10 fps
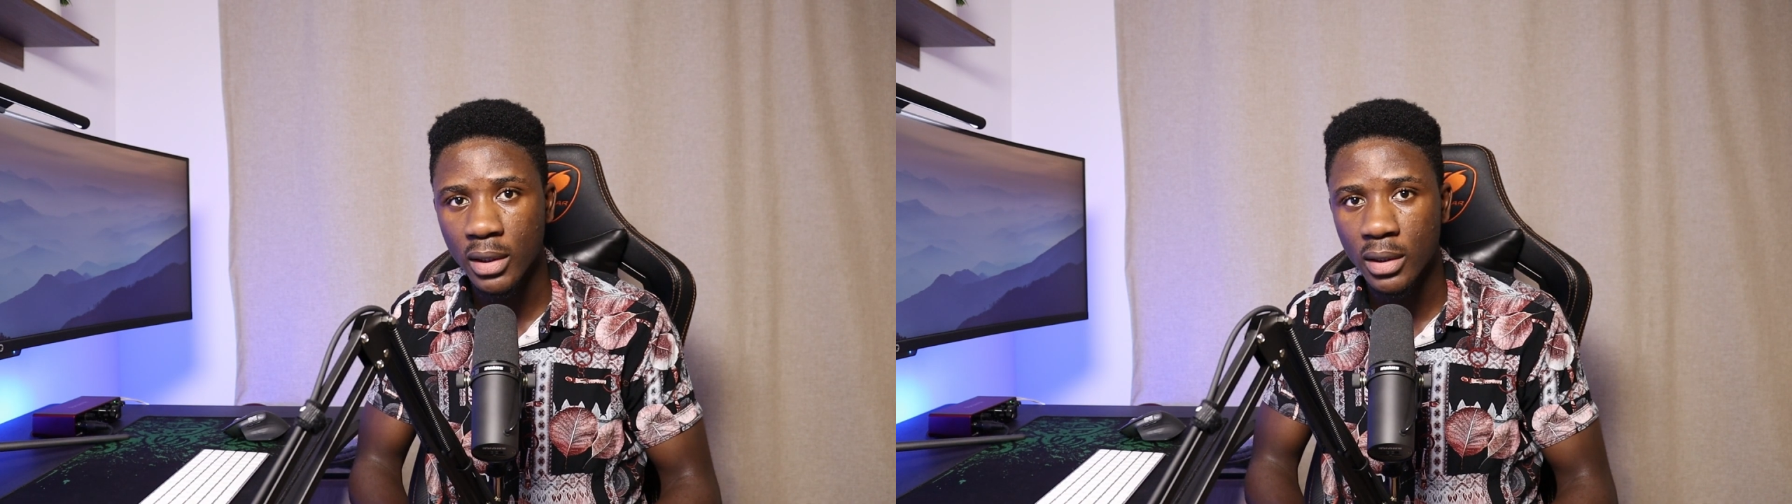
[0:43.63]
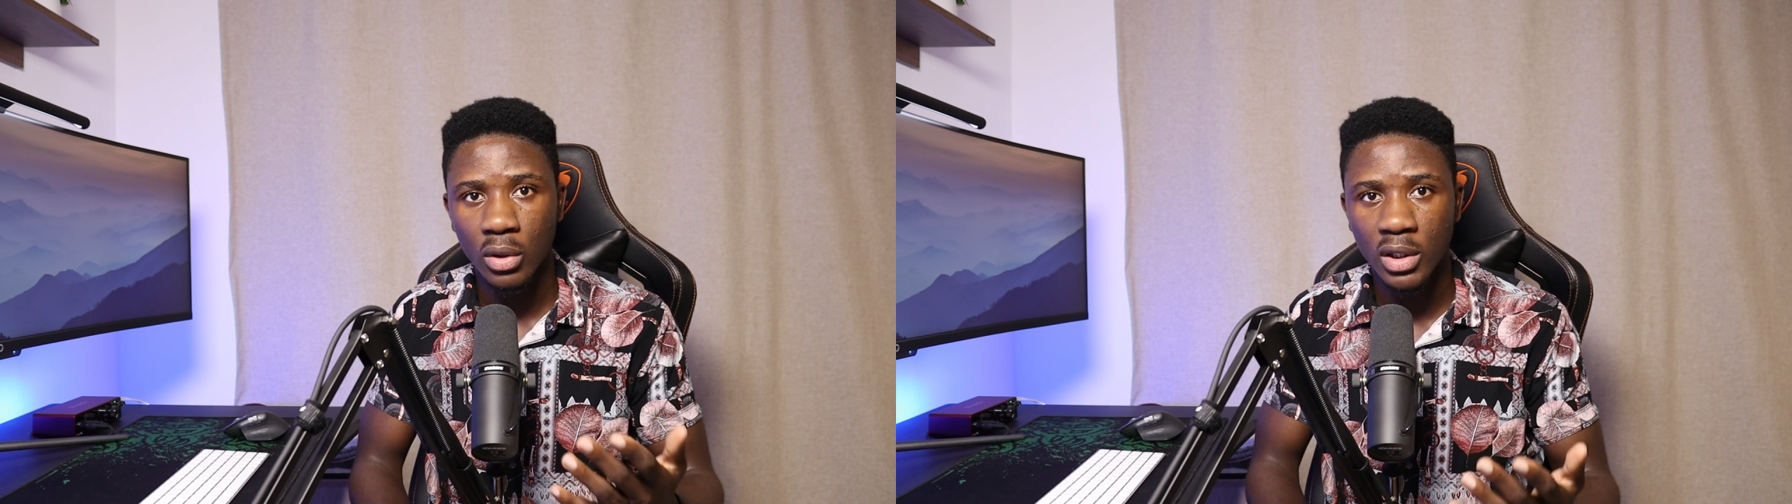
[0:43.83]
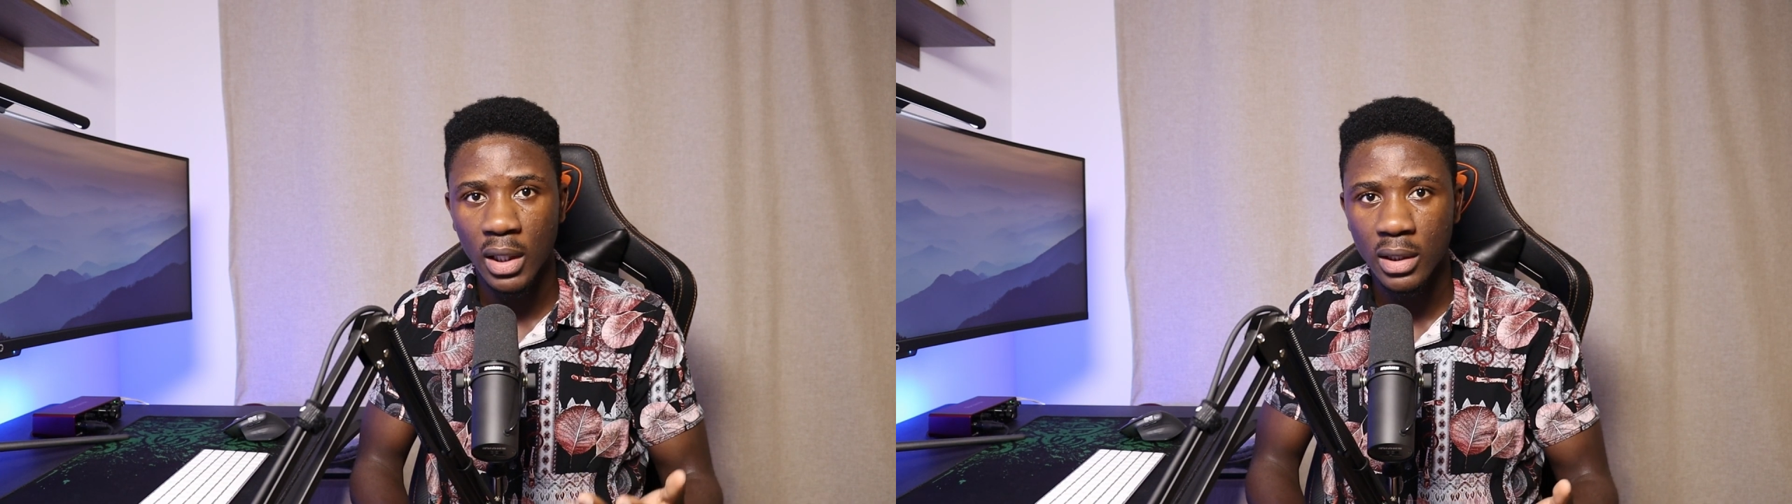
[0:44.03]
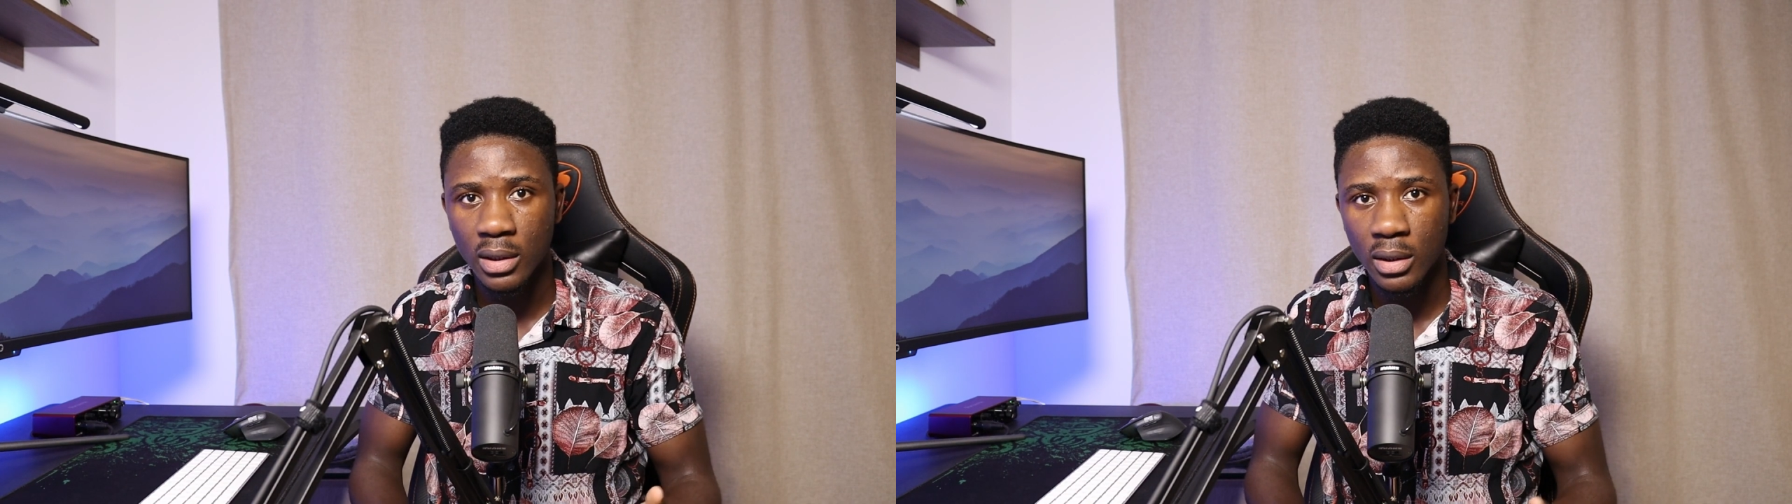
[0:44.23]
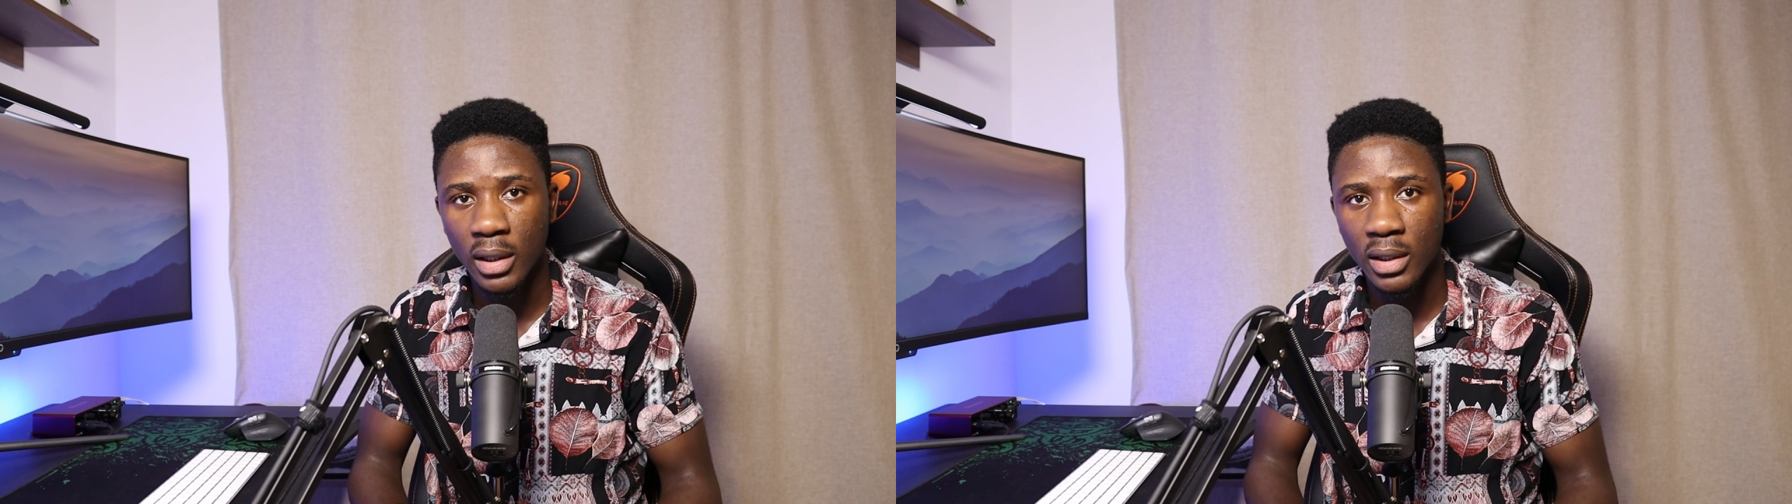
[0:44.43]
such as
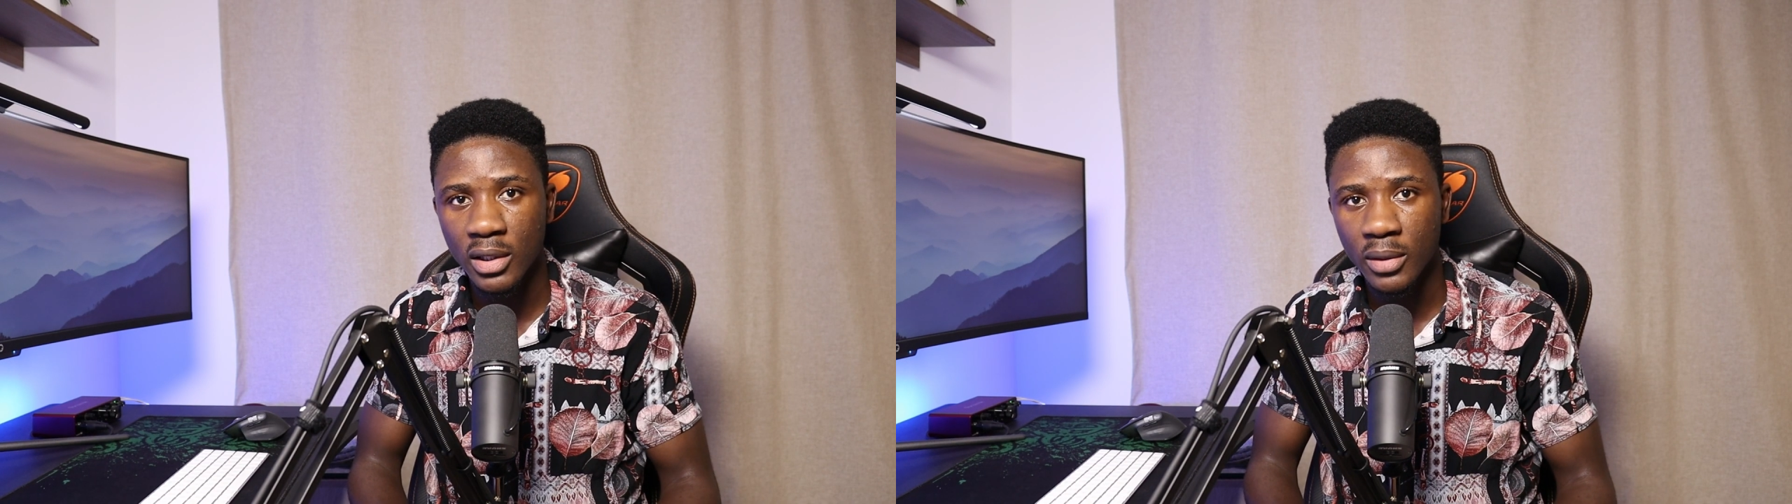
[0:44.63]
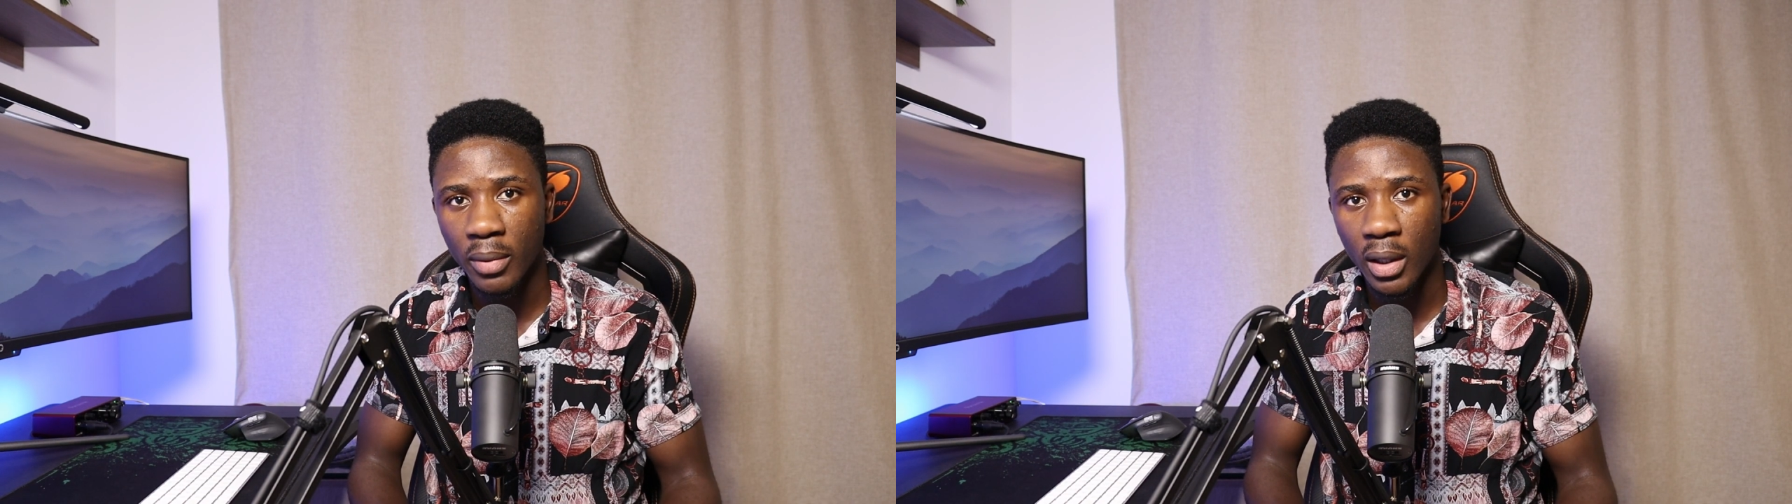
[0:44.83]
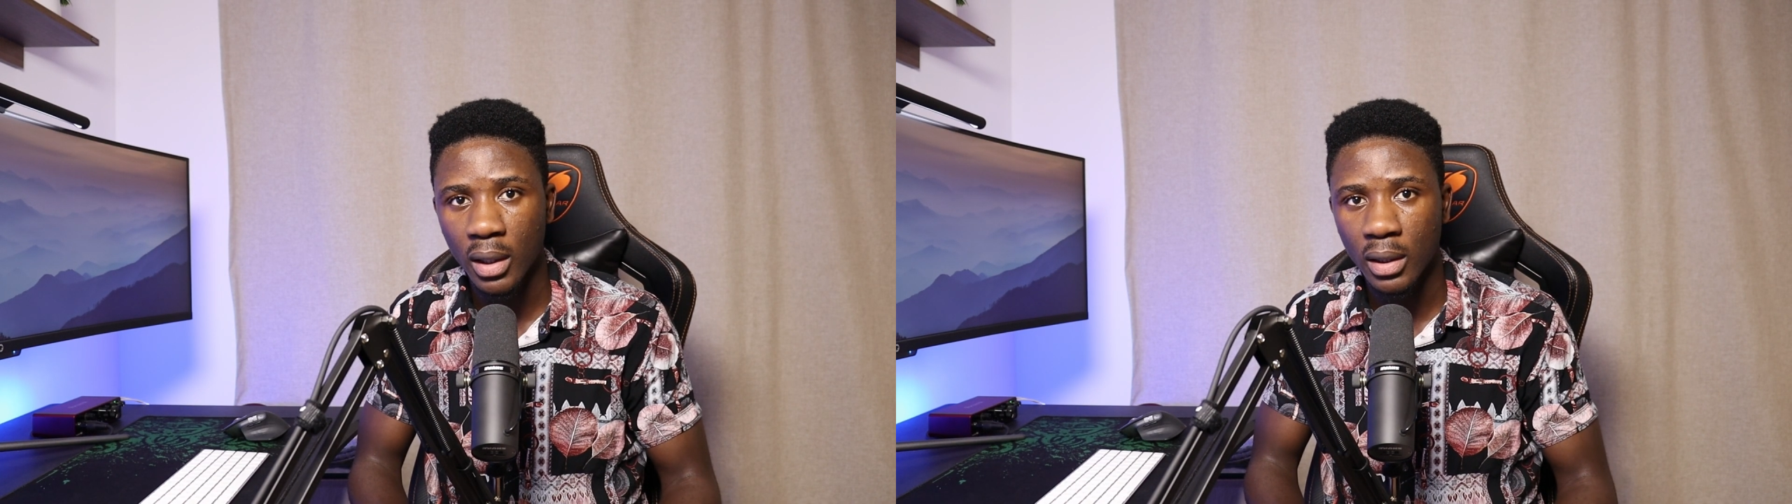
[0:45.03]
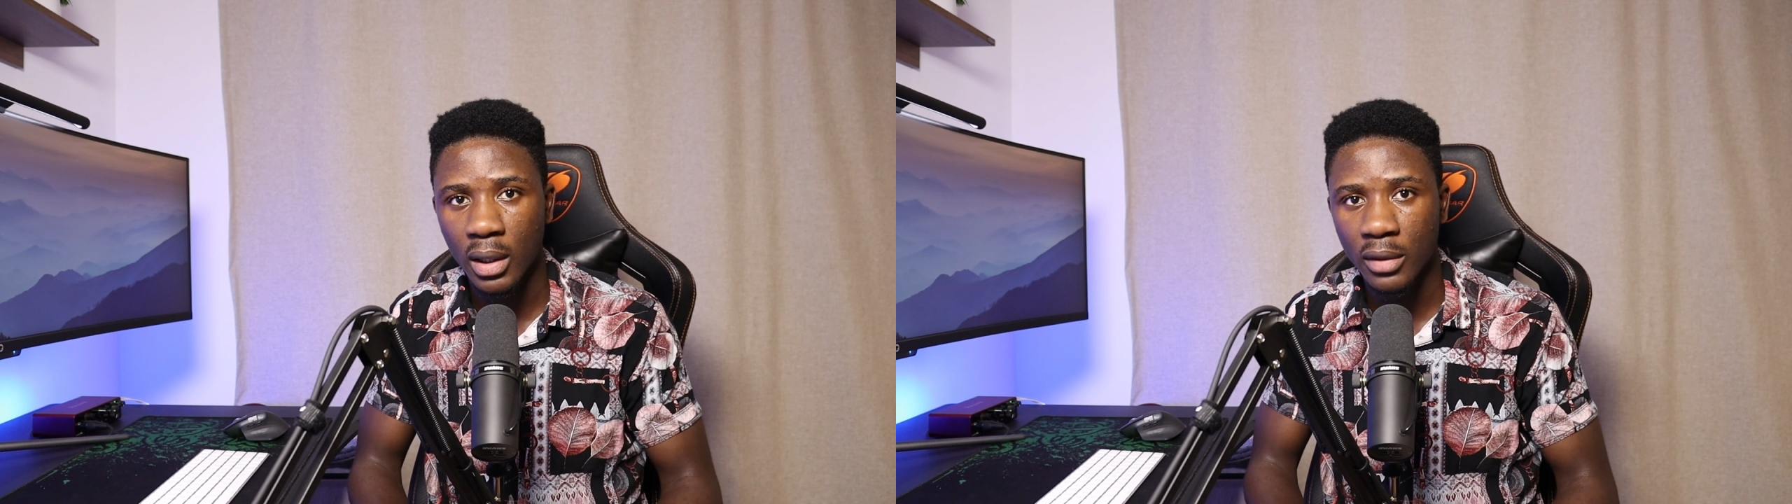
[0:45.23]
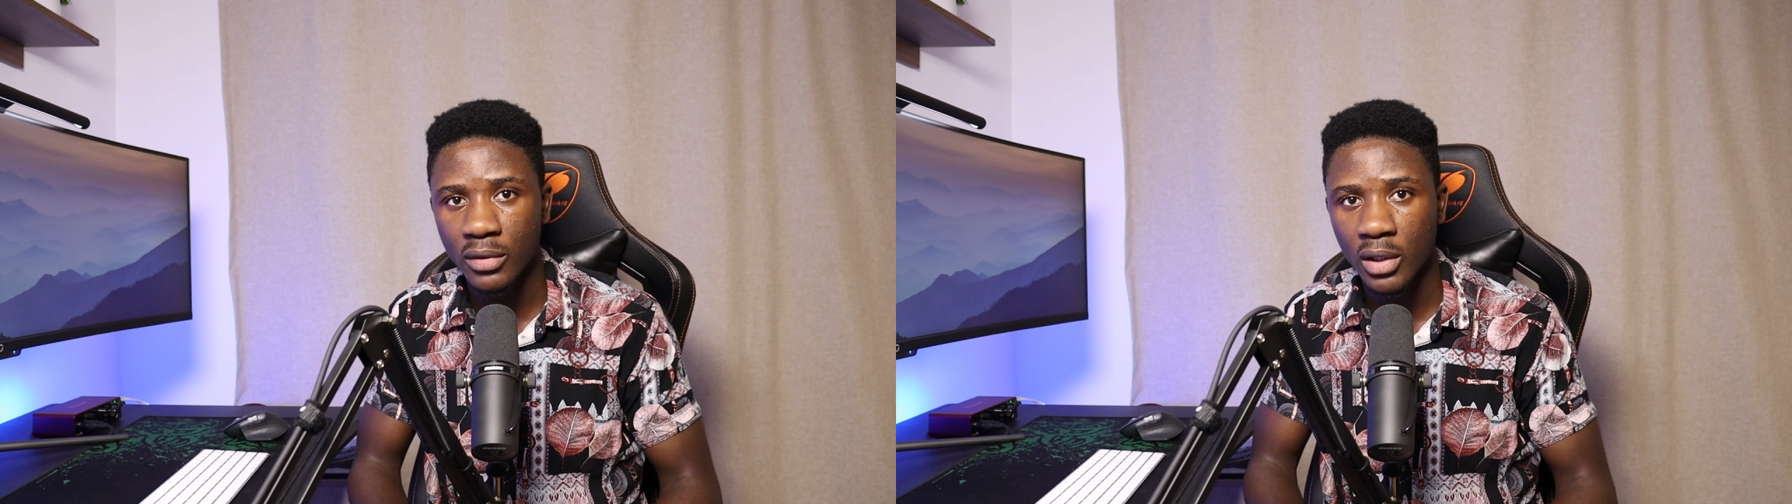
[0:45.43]
headings, paragraphs,